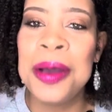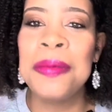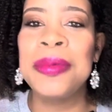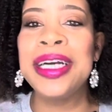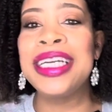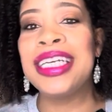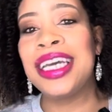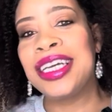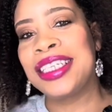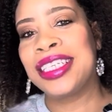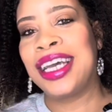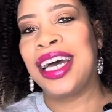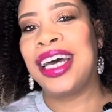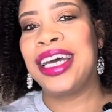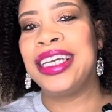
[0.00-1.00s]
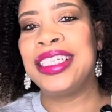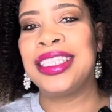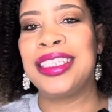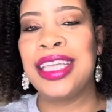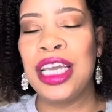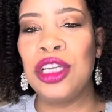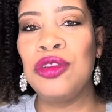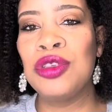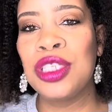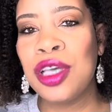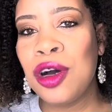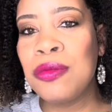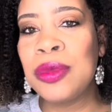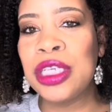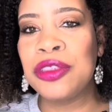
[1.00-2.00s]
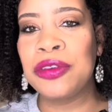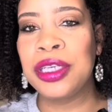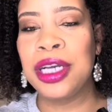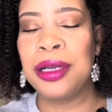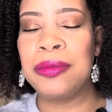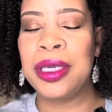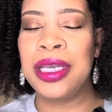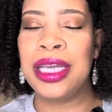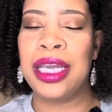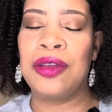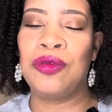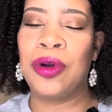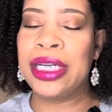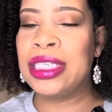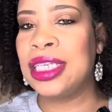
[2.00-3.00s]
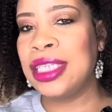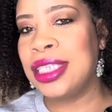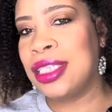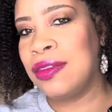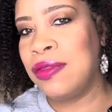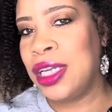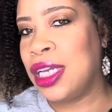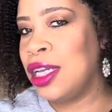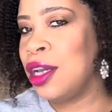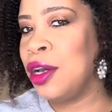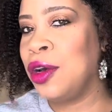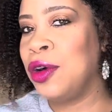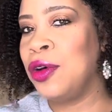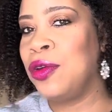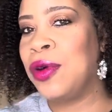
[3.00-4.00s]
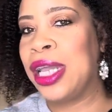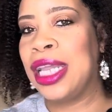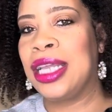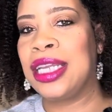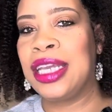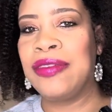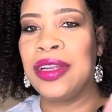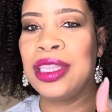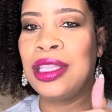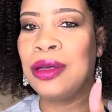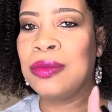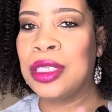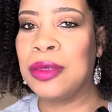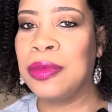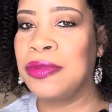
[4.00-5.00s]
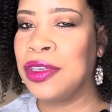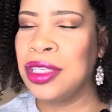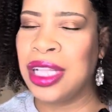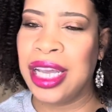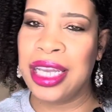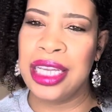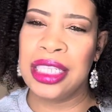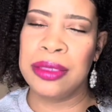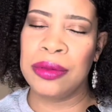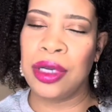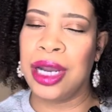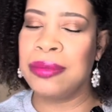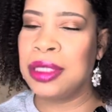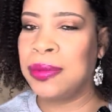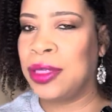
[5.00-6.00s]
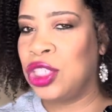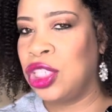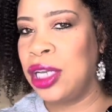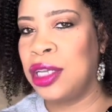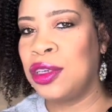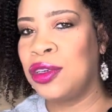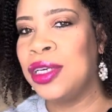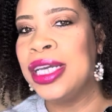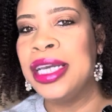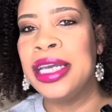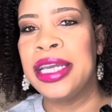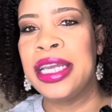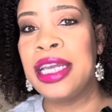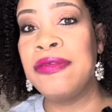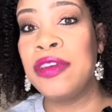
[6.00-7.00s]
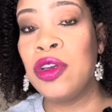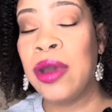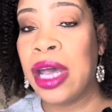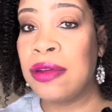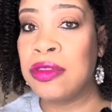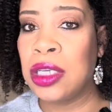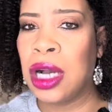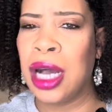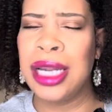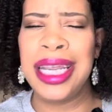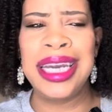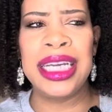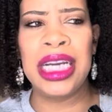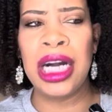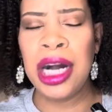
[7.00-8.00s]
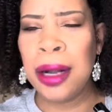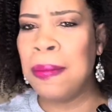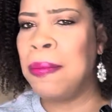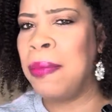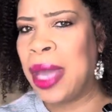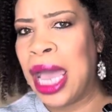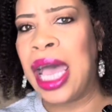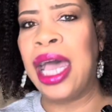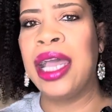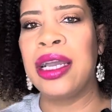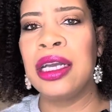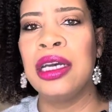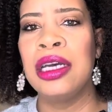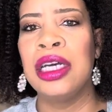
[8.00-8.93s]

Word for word: But yes, guys, thank you so much for coming and watching this video and give it a thumbs up if you like it. Subscribe to my channel if you have not and come back